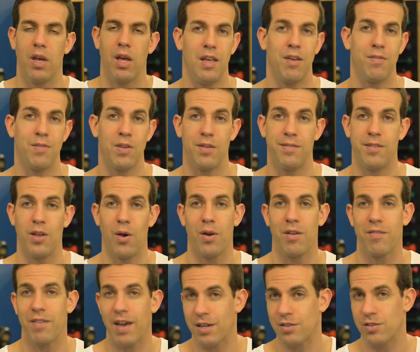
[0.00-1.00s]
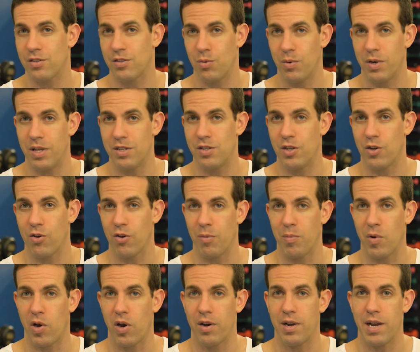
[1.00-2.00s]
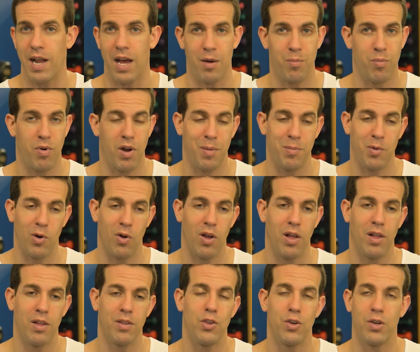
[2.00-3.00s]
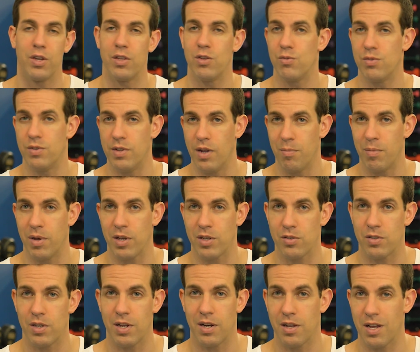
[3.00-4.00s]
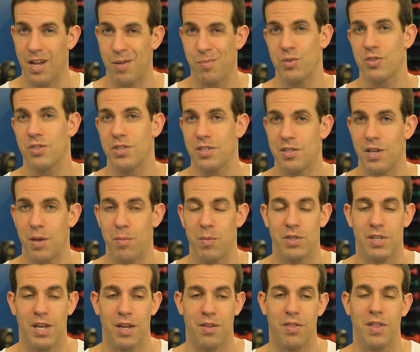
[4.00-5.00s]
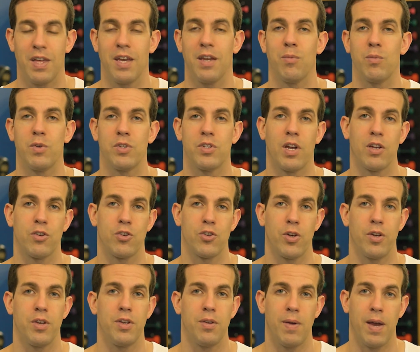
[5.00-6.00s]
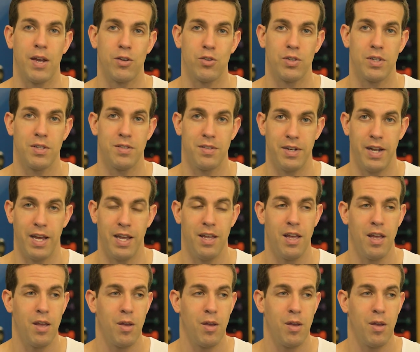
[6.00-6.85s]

If you don't have access to an easy curl bar, not a problem at all. You can use dumbbells and accomplish the same exact thing, which I'll show you actually today,